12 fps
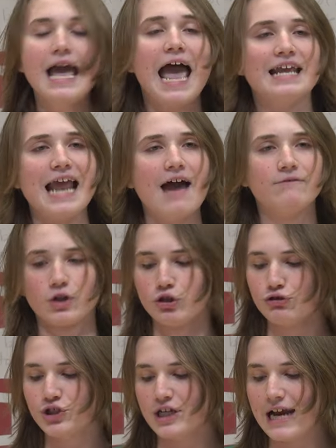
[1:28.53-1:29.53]
An
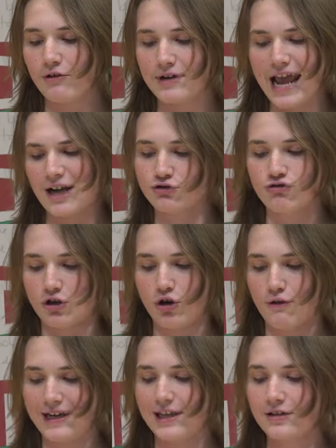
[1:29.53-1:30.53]
evolutionary
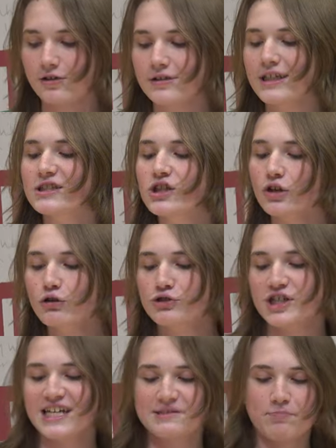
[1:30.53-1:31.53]
extracurricularly
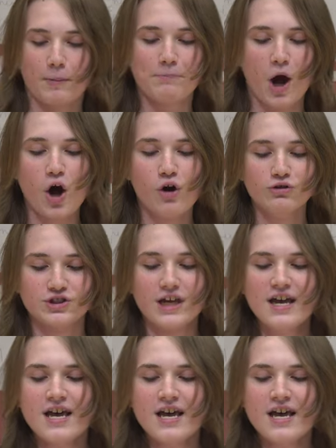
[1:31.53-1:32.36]
solution is proposed.